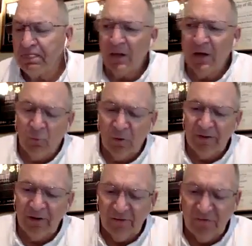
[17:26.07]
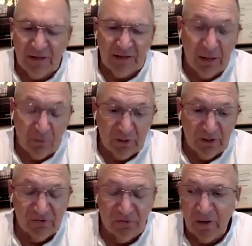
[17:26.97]
And when I finally got
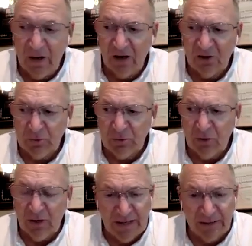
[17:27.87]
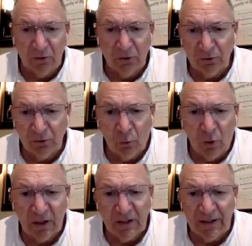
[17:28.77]
released from the hospital, I had to learn to
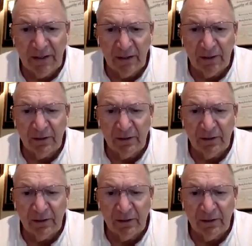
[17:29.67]
walk again.